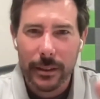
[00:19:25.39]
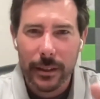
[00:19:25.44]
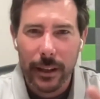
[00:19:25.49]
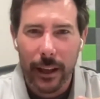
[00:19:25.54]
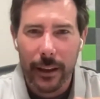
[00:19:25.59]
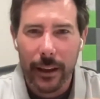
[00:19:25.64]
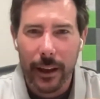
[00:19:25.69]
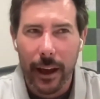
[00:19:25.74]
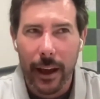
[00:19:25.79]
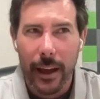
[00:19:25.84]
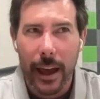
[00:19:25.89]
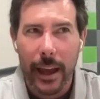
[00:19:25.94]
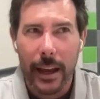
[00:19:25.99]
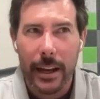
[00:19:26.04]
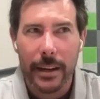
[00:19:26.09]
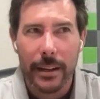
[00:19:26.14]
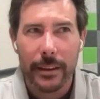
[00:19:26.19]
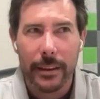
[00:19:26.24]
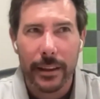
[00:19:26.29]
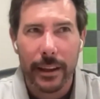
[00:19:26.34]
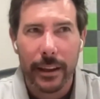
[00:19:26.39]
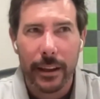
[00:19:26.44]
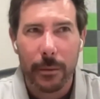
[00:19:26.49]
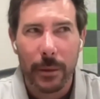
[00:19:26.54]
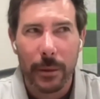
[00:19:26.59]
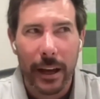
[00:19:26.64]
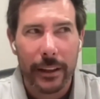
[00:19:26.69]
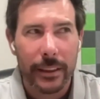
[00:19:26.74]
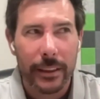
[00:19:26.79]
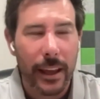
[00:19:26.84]
I, I hate to think
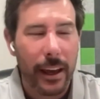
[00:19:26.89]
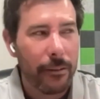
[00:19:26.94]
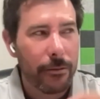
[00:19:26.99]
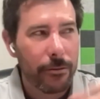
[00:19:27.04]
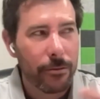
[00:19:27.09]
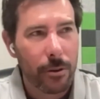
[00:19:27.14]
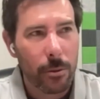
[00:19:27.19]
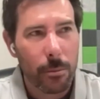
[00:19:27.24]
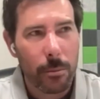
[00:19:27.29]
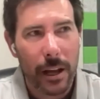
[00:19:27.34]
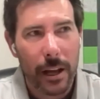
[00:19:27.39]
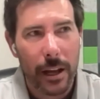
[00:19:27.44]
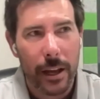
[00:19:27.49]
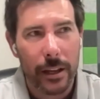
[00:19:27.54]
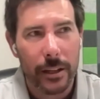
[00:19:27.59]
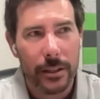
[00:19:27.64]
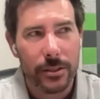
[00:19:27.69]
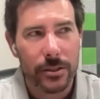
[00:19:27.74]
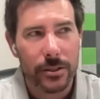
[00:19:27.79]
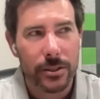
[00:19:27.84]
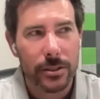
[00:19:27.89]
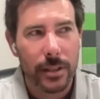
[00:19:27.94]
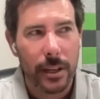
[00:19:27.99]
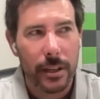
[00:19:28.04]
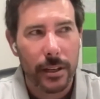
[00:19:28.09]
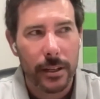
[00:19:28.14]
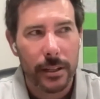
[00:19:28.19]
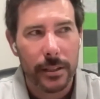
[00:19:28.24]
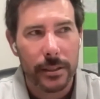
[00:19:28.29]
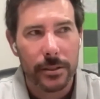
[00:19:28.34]
about that for my
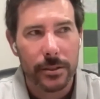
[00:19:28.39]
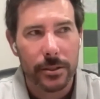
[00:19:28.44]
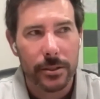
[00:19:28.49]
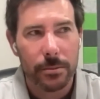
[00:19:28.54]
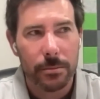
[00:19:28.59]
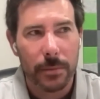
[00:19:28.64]
sons.